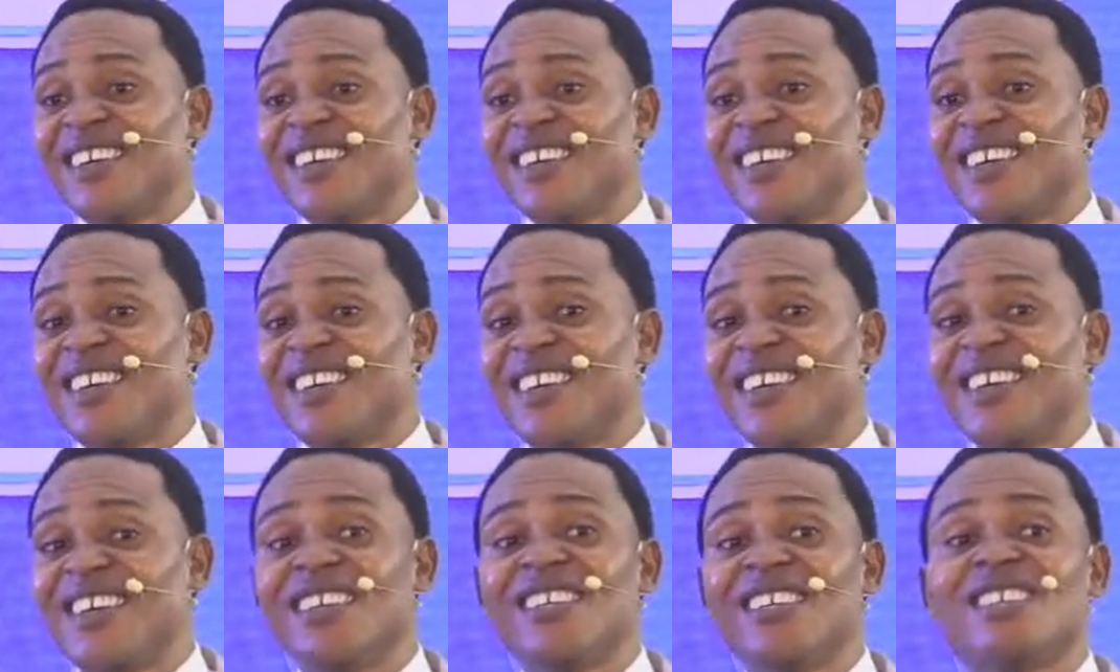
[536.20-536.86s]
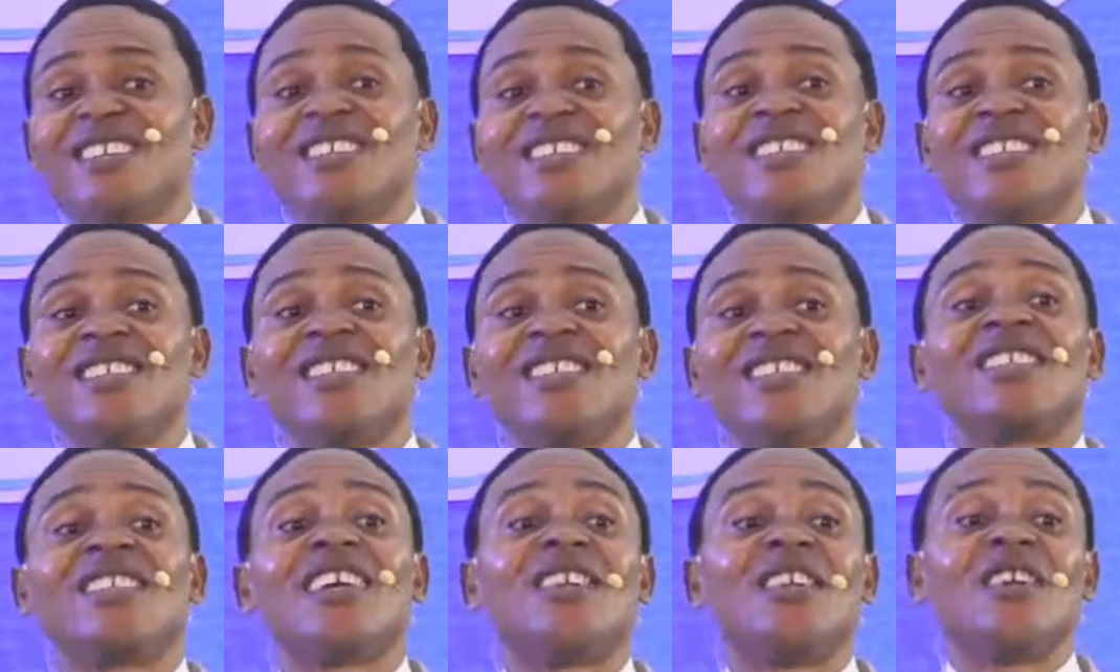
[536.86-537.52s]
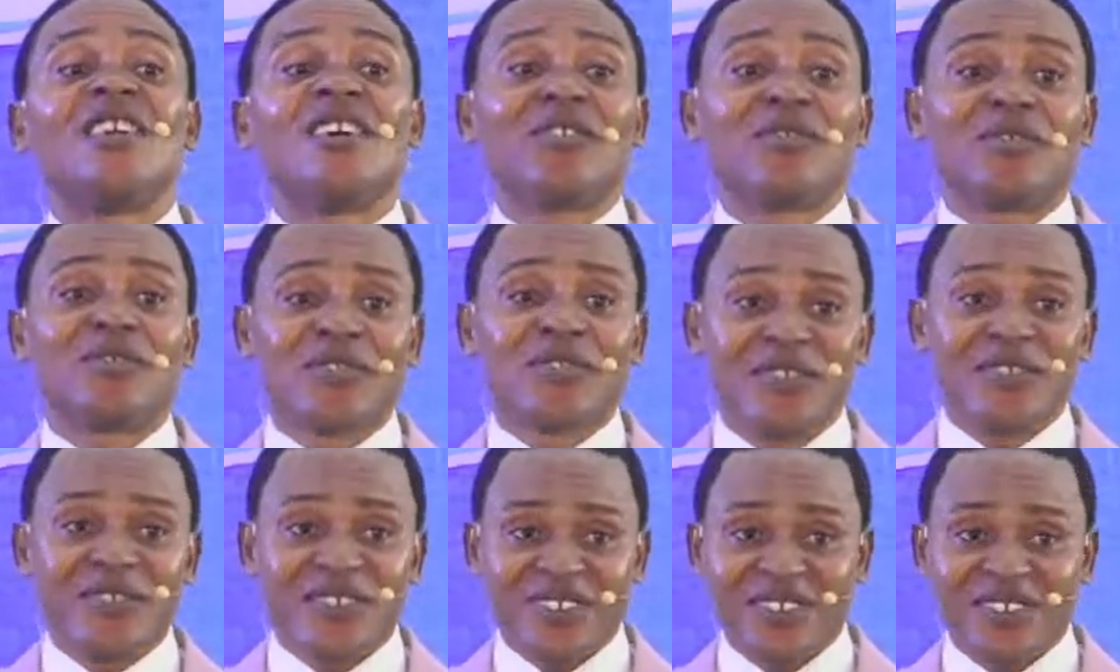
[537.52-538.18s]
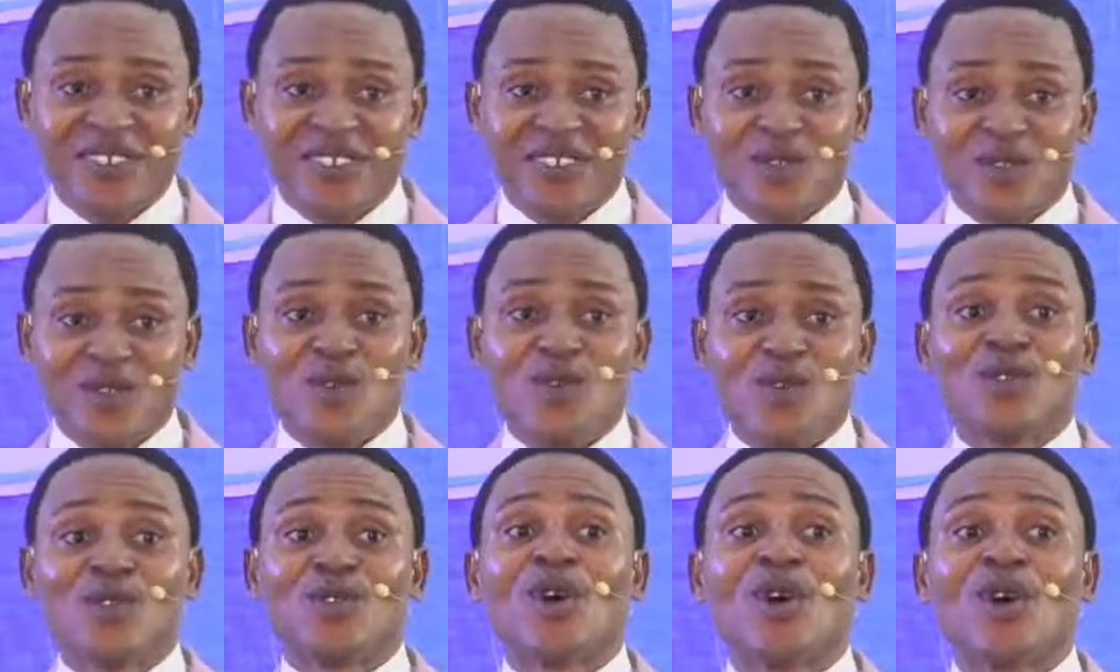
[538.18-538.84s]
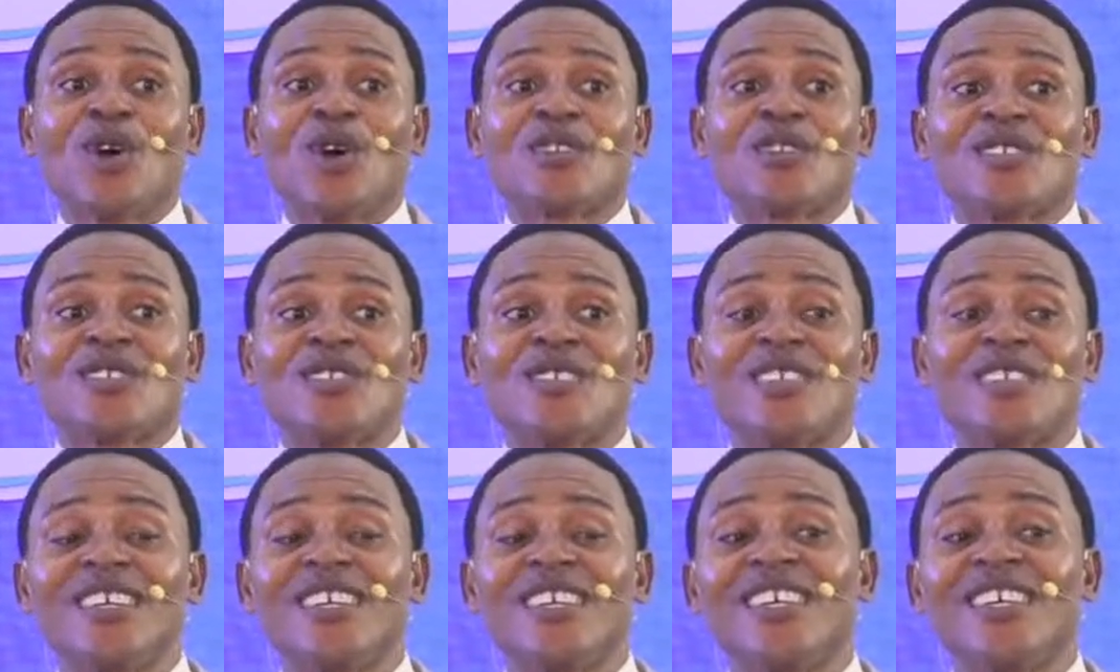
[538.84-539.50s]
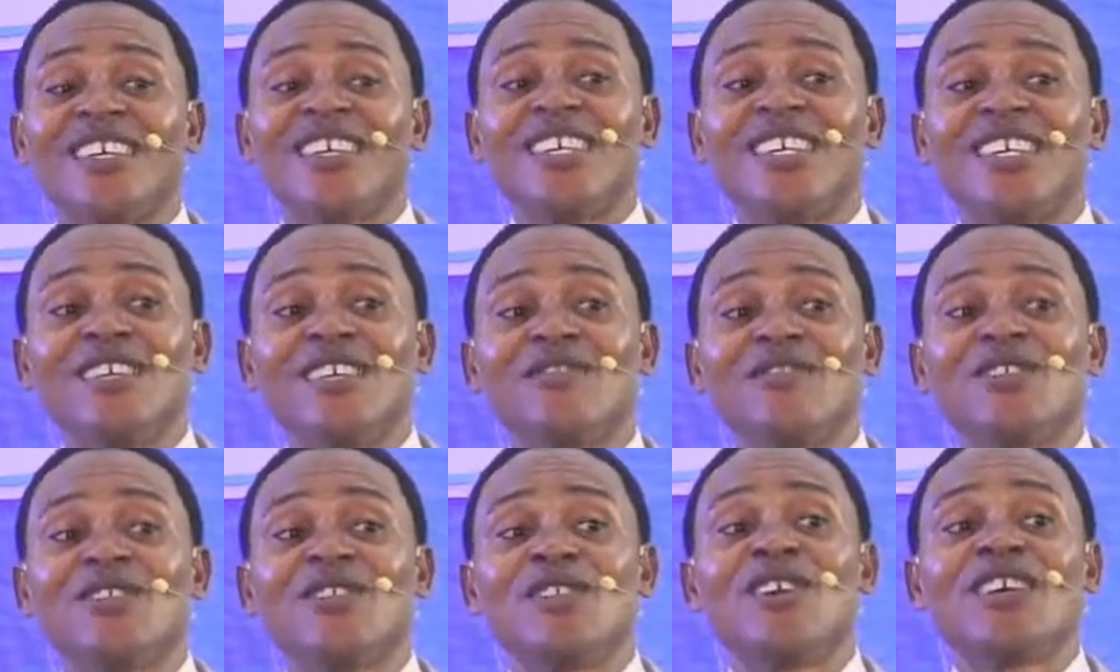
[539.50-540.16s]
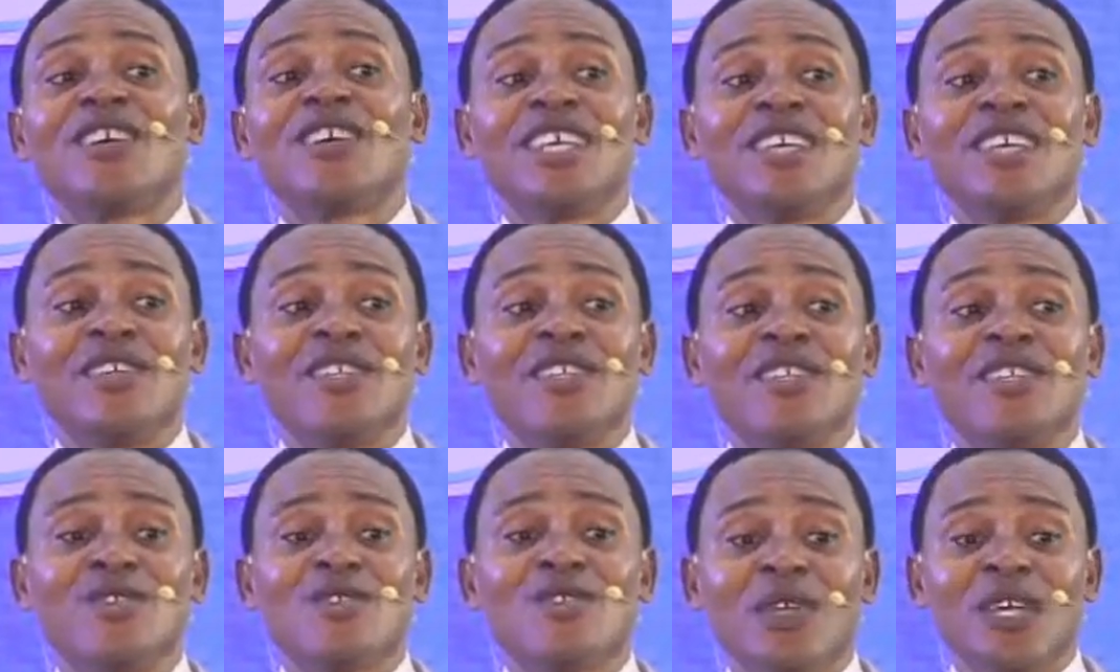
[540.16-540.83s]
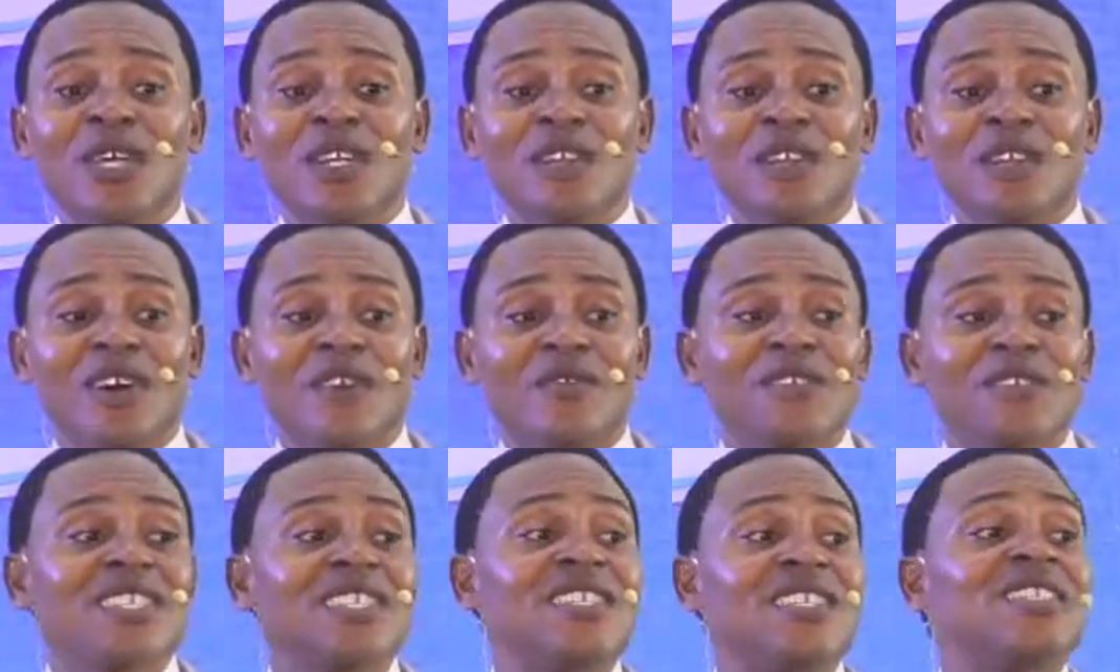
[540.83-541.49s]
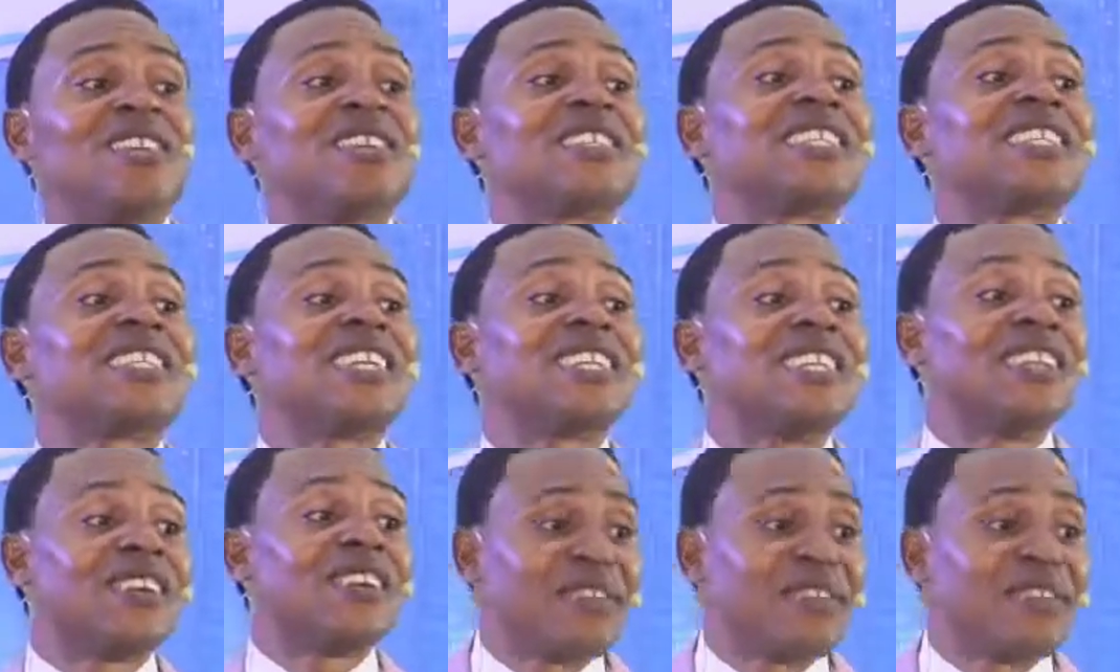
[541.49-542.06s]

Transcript: It's still not enough. So you thought if you don't give it, it will be enough. Still not enough.